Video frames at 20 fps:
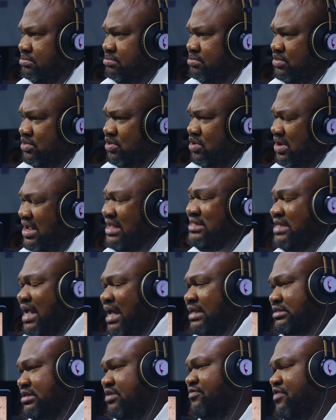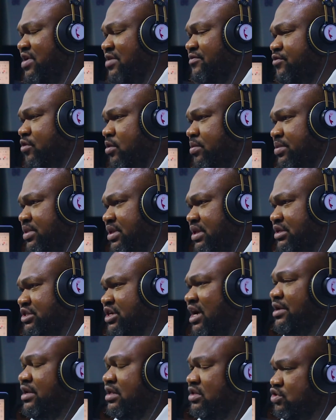a tad different from the
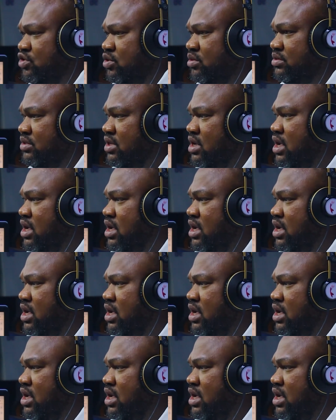Channel Zone.